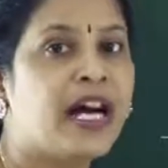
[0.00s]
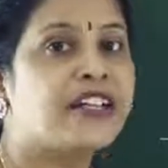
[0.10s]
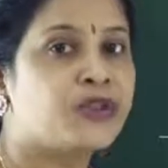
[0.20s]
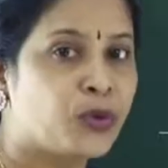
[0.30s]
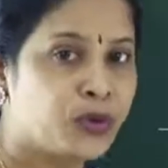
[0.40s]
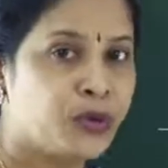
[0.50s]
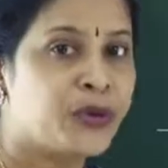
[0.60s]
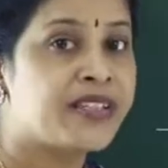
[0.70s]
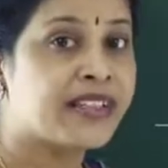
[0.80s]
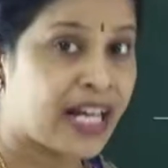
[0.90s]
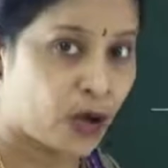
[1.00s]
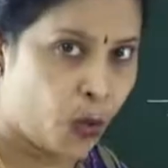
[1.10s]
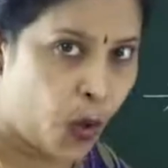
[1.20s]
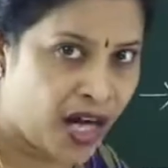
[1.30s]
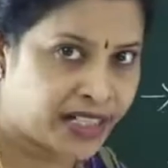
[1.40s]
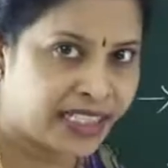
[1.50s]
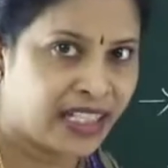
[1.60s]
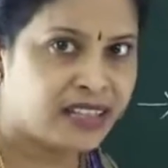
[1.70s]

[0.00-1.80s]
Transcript: I told you, is an aquatic